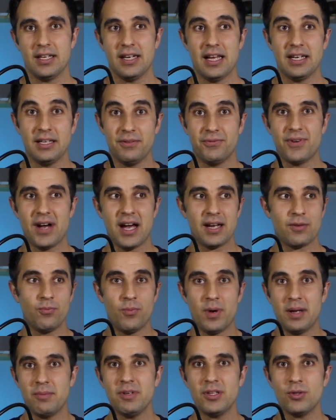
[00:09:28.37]
And in fact,
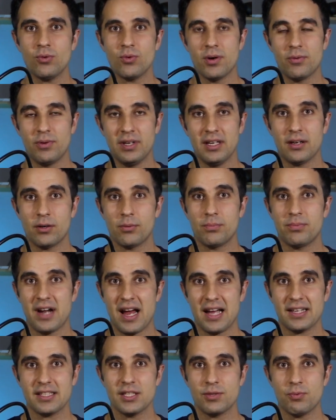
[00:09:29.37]
when we do a little
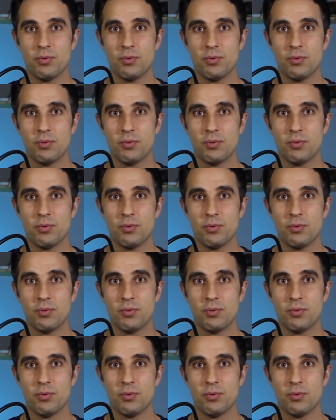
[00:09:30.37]
practice